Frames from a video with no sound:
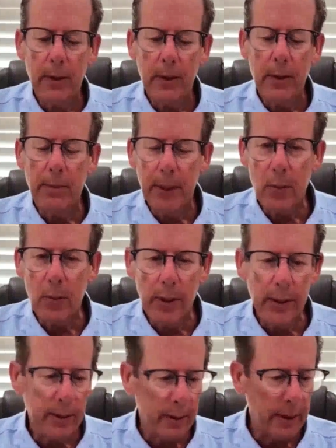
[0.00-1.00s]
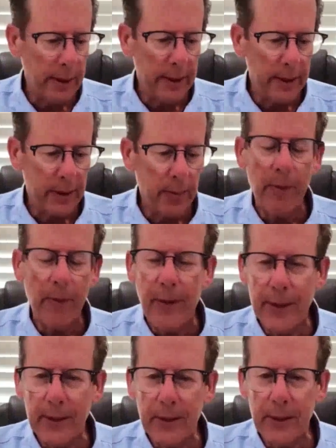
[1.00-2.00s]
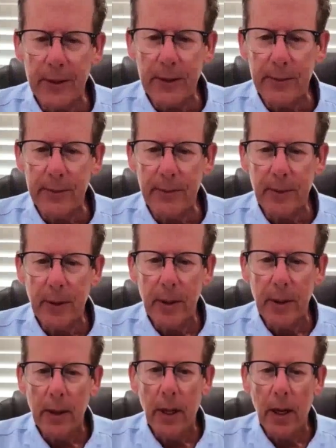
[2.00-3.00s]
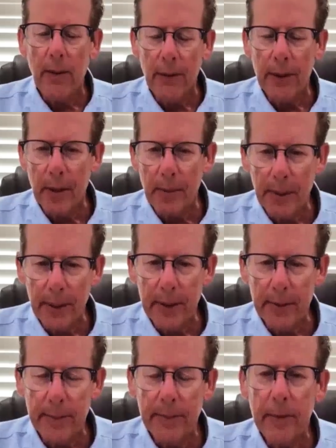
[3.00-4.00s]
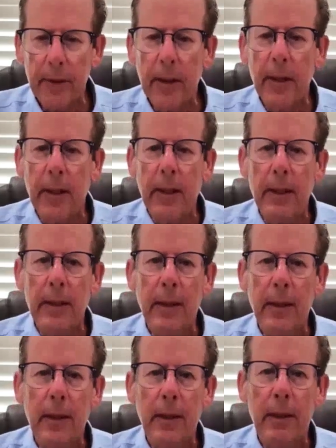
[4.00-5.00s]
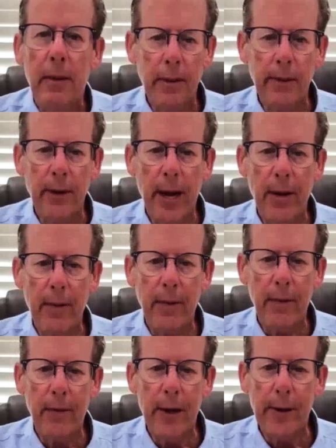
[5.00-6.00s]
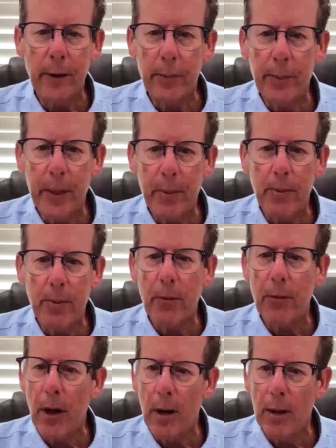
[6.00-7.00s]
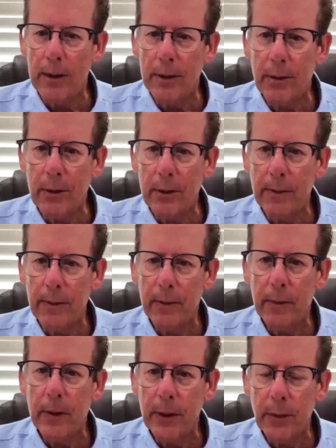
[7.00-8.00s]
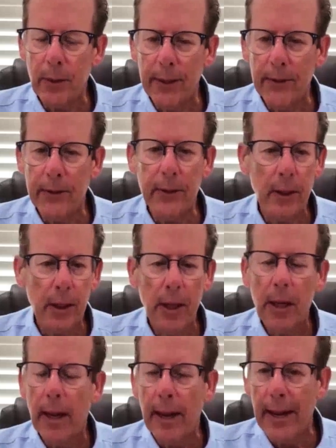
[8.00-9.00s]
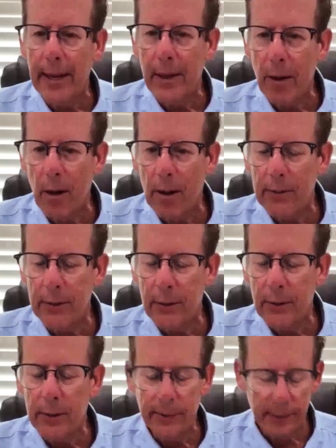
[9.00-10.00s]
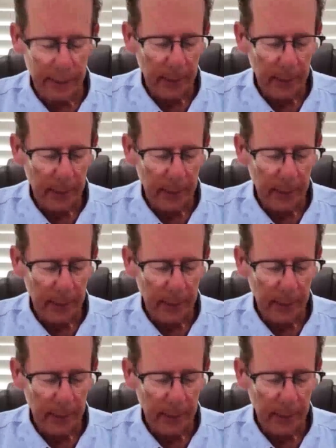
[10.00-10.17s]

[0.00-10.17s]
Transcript: The big one is the professionalism of the company. They've hired very good people, both onshore, US, and offshore,